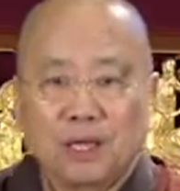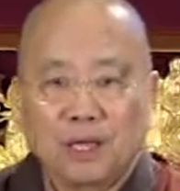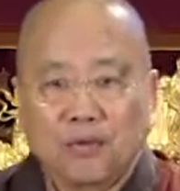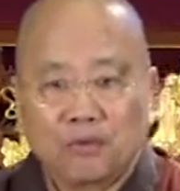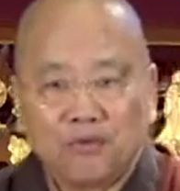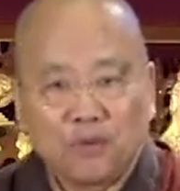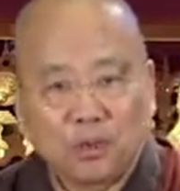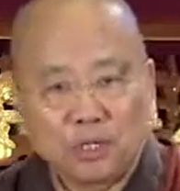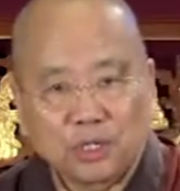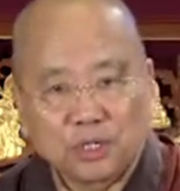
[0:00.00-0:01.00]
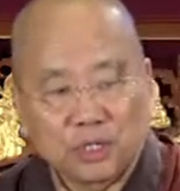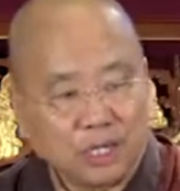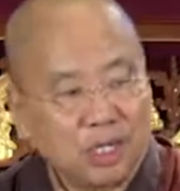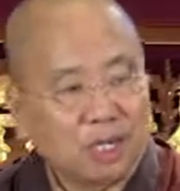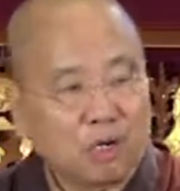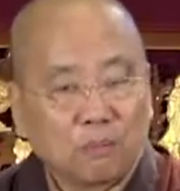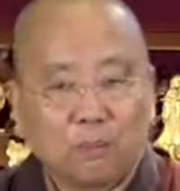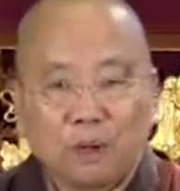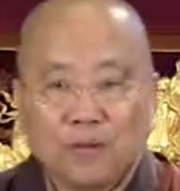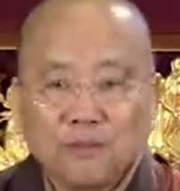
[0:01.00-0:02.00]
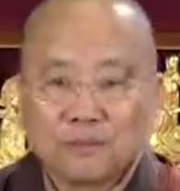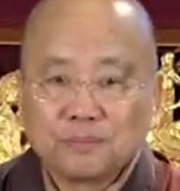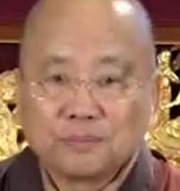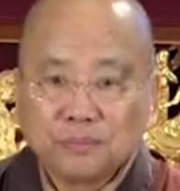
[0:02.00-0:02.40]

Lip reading: and we focus on the in and out breath.